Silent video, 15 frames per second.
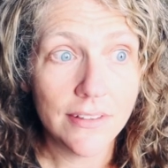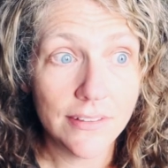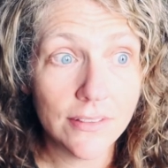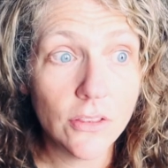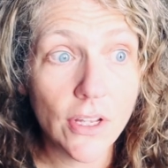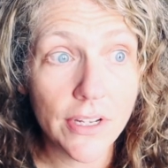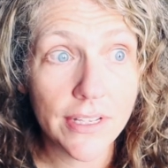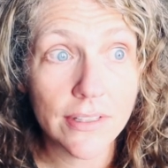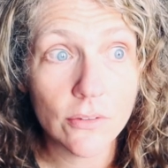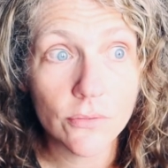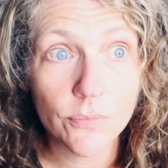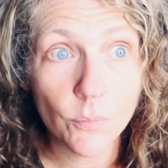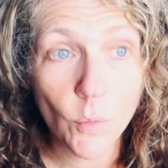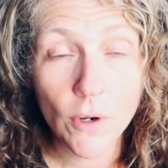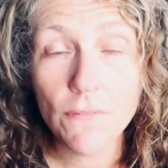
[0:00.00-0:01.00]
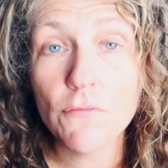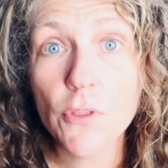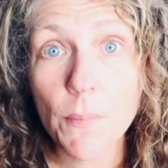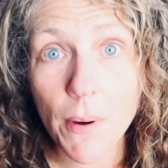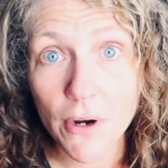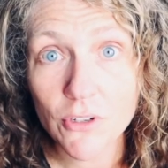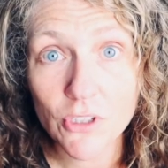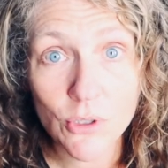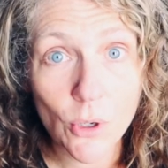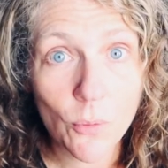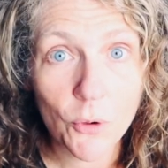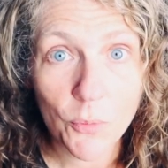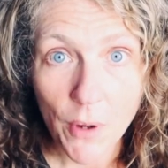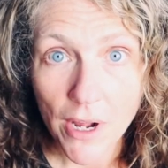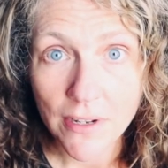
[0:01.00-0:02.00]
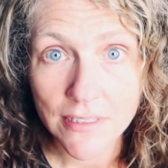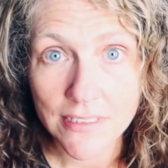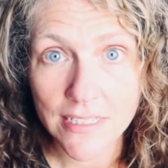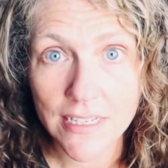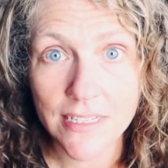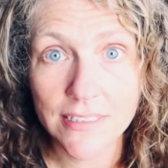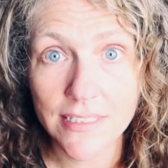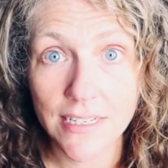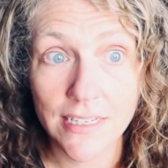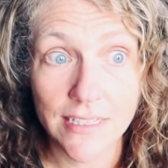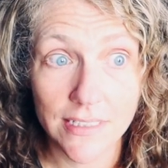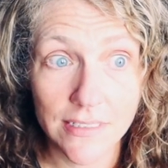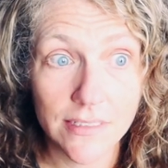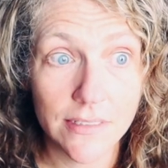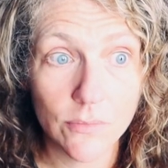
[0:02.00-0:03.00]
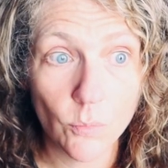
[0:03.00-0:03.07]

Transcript: Look, one of the Barnes & Noble policies is